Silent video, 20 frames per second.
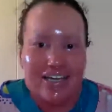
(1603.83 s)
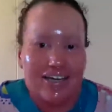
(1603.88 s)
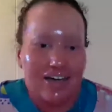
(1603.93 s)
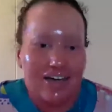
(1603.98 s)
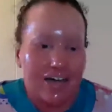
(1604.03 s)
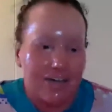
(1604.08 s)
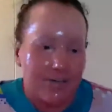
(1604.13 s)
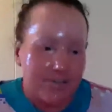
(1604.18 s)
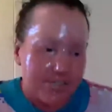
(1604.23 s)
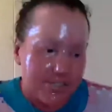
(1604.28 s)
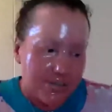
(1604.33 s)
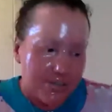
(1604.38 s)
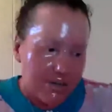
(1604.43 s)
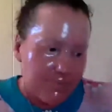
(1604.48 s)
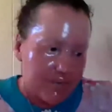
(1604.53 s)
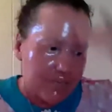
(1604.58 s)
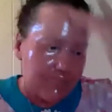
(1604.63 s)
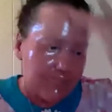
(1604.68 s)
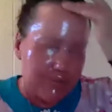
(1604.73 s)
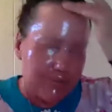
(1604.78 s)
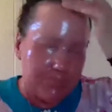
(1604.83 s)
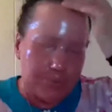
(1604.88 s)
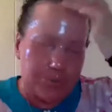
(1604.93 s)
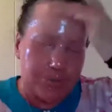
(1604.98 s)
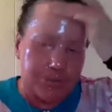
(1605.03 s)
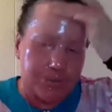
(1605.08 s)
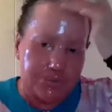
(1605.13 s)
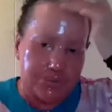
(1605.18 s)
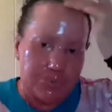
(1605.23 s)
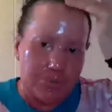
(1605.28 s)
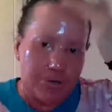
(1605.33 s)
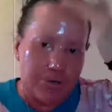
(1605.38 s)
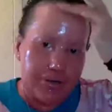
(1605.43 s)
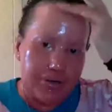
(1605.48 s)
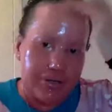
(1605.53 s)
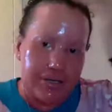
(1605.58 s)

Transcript: I know so many people whose work,